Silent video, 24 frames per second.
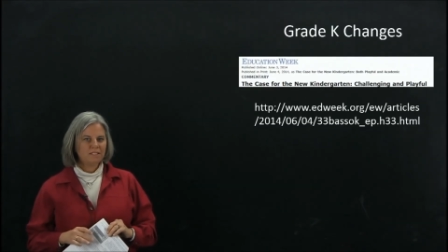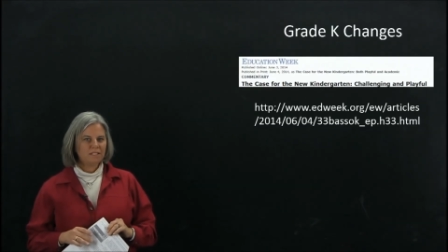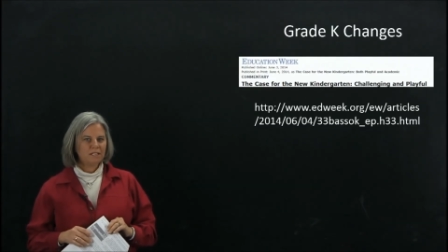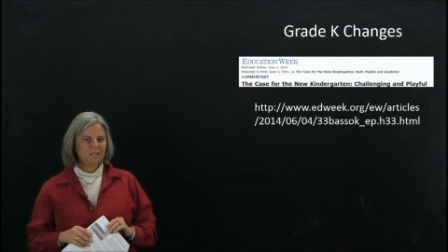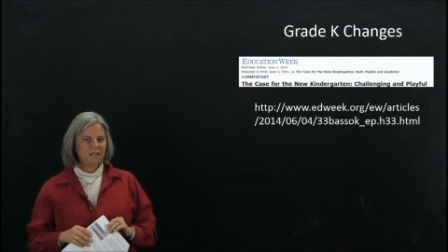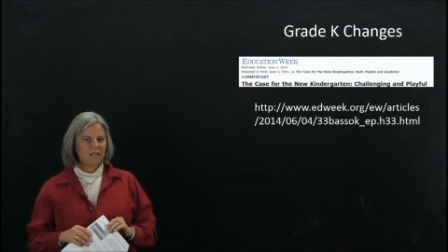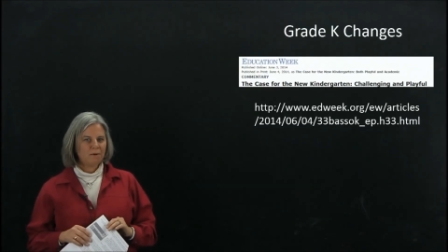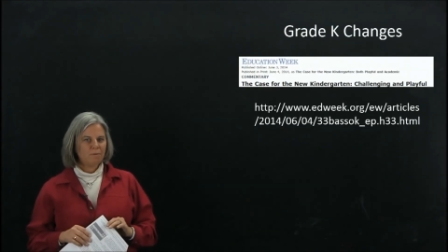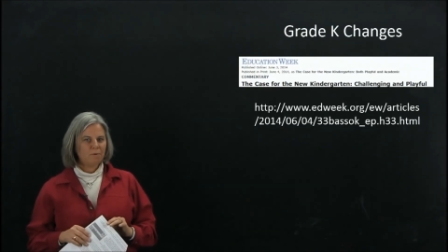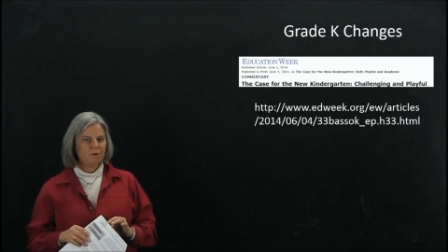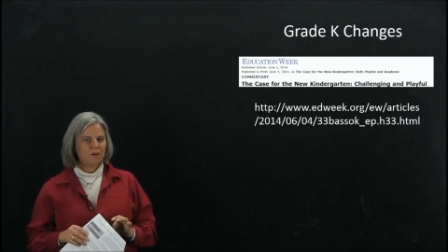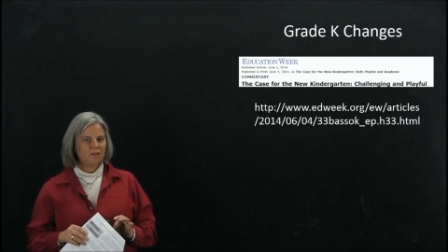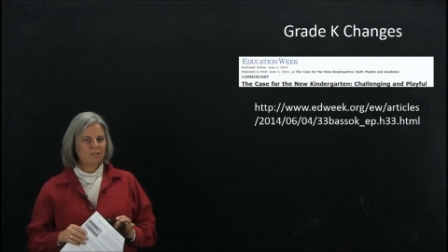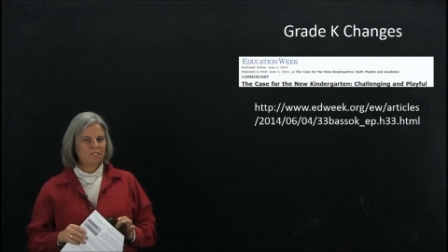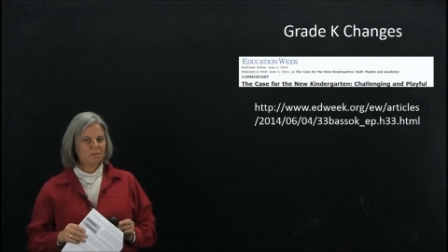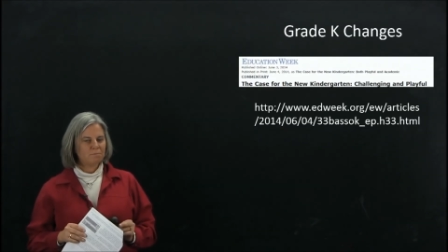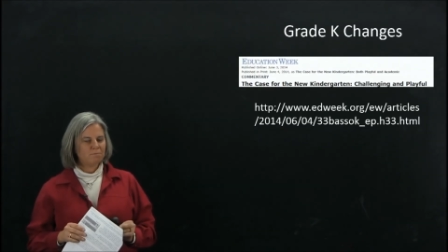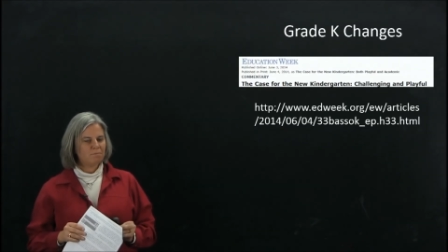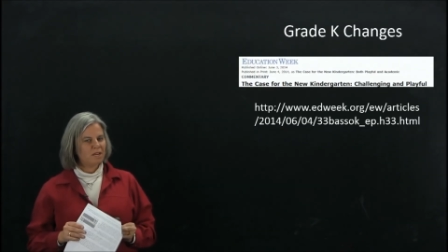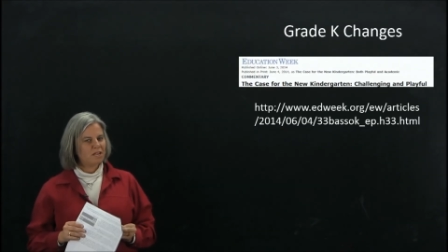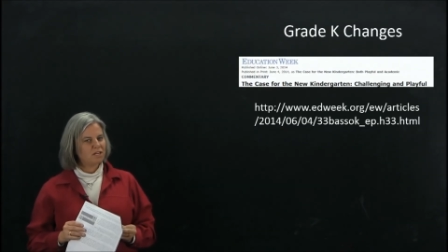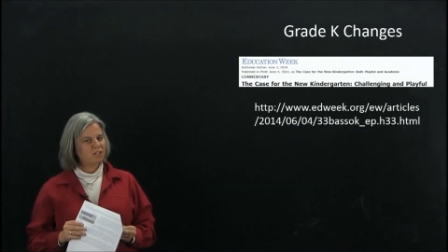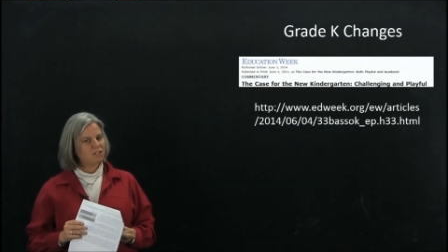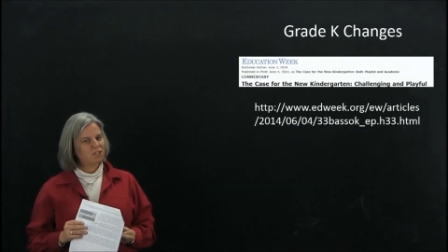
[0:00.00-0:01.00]
thing I wanted to
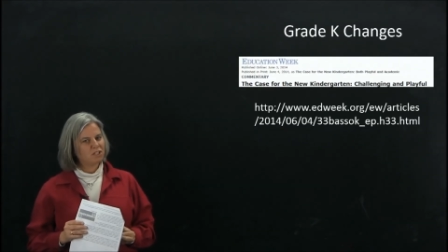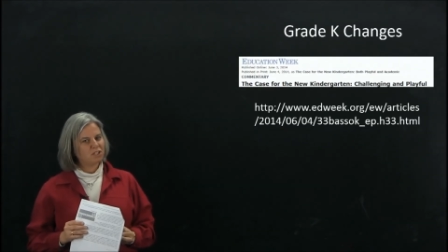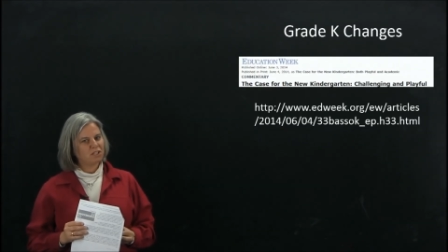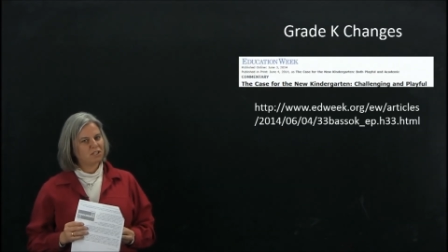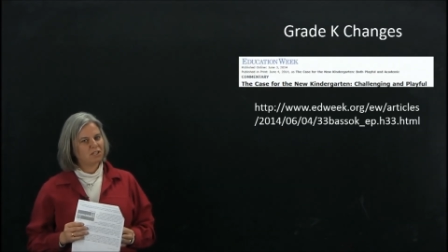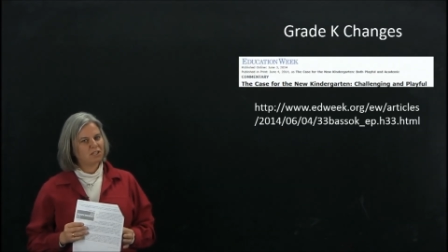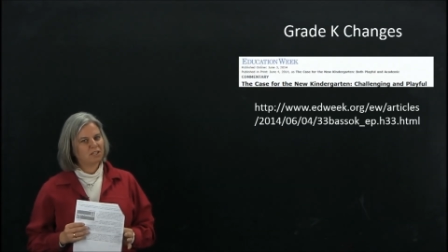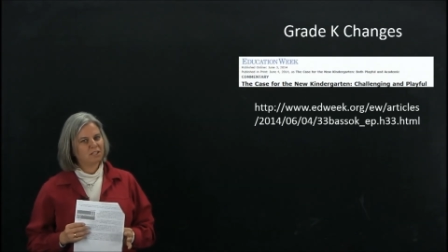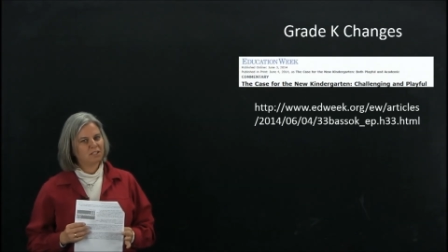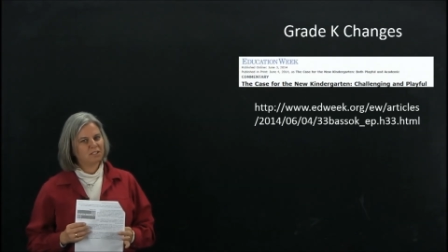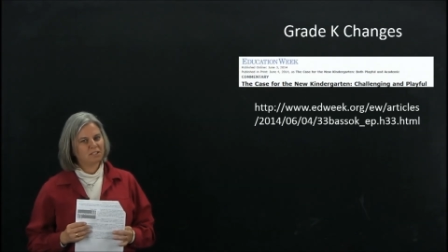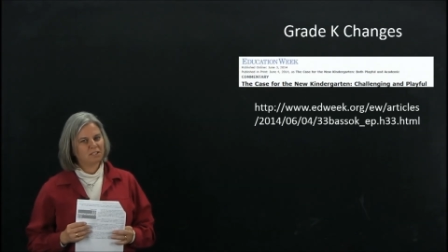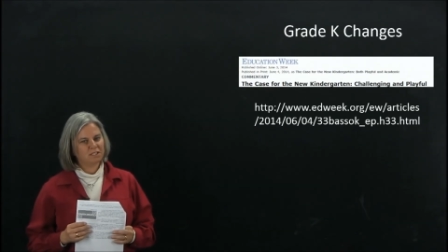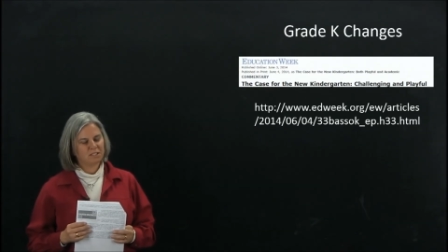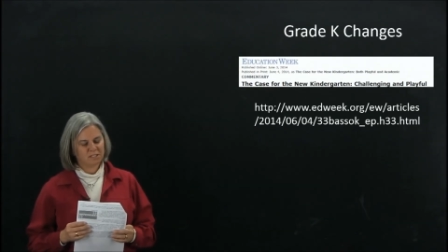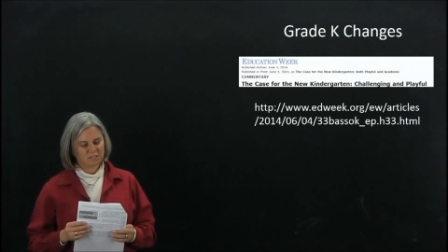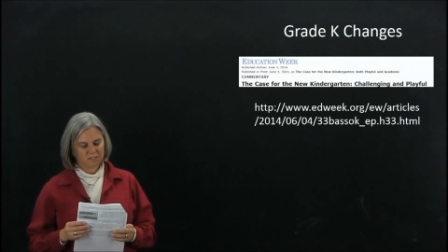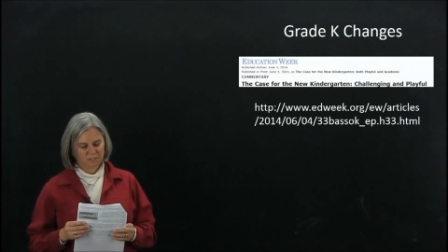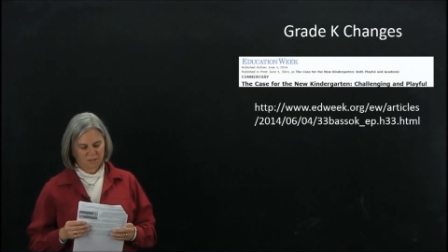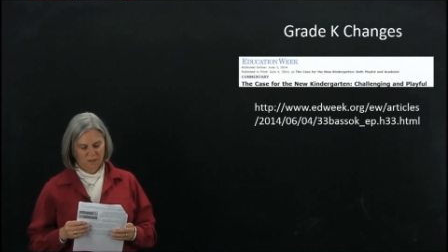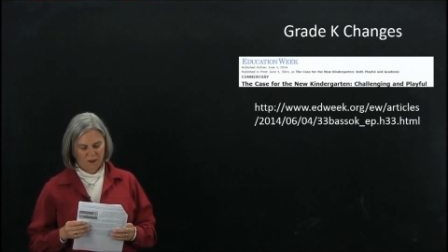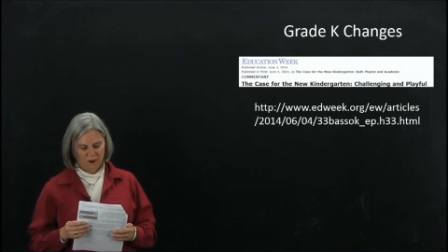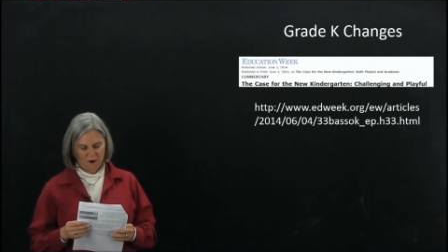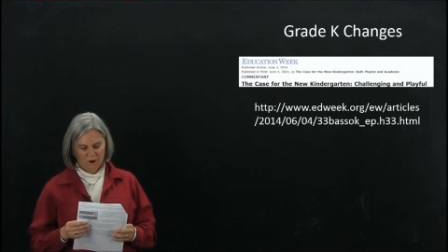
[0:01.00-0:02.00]
mention, this
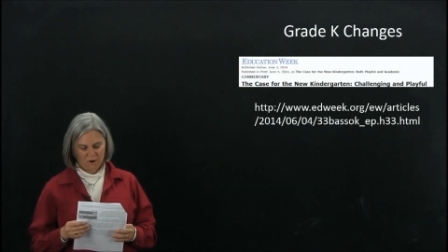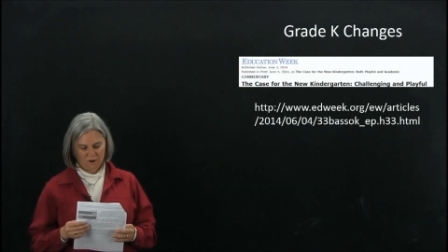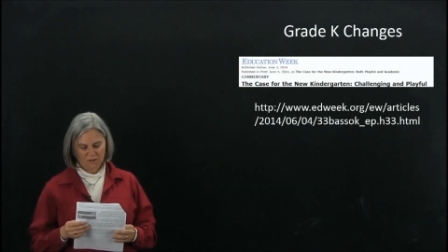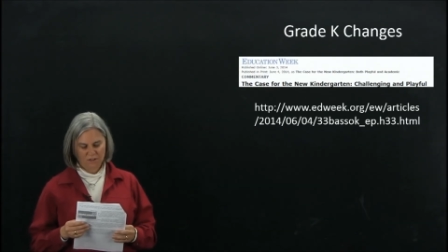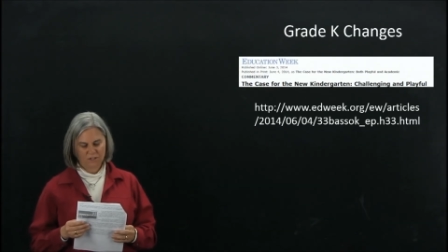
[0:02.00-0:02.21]
is harder